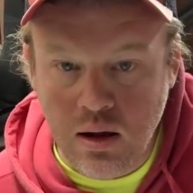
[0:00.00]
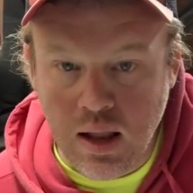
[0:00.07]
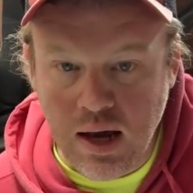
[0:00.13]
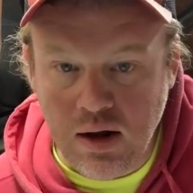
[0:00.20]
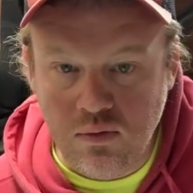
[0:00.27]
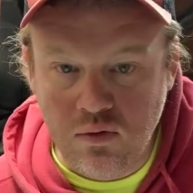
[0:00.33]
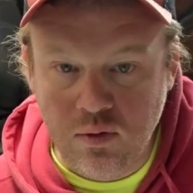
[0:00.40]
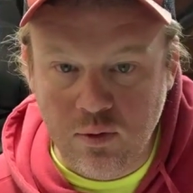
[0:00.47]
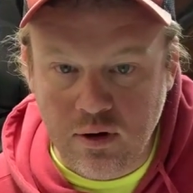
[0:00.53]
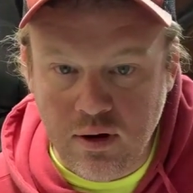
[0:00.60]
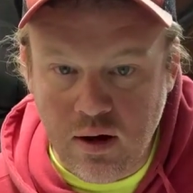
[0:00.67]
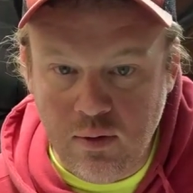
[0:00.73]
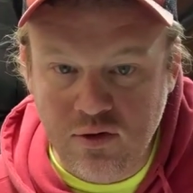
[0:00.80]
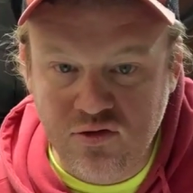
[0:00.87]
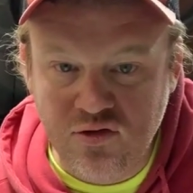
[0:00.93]
Like a woman,
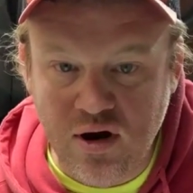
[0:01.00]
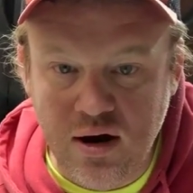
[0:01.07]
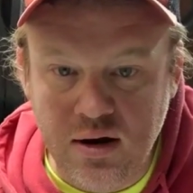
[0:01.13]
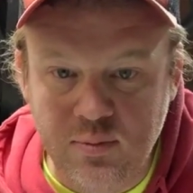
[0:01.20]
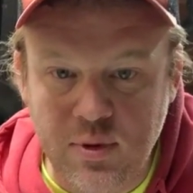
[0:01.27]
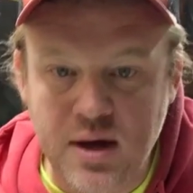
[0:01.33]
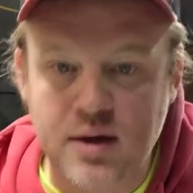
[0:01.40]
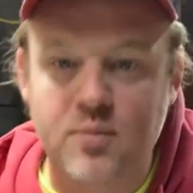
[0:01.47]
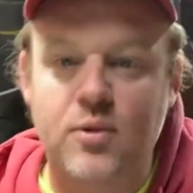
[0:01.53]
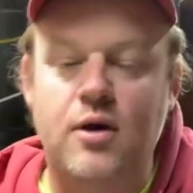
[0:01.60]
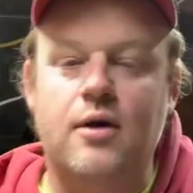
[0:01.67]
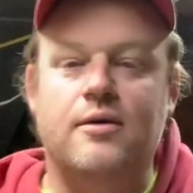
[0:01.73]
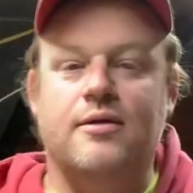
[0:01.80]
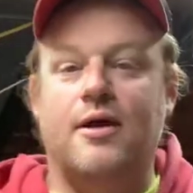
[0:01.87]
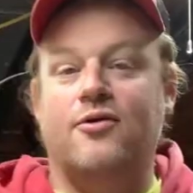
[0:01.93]
always trying to make a
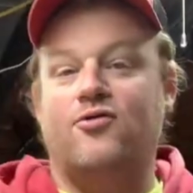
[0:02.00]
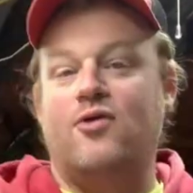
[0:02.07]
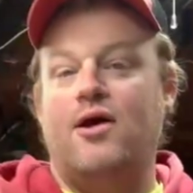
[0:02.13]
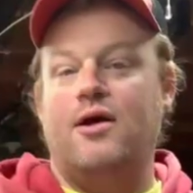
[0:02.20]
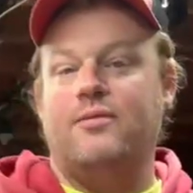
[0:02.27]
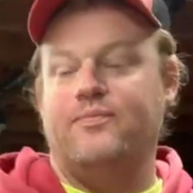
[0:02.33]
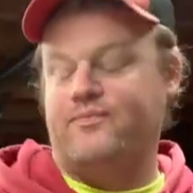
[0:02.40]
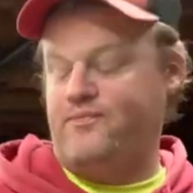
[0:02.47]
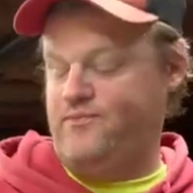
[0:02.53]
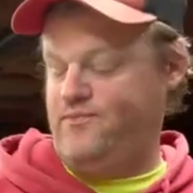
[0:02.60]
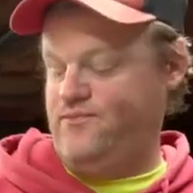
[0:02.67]
buck. That's right.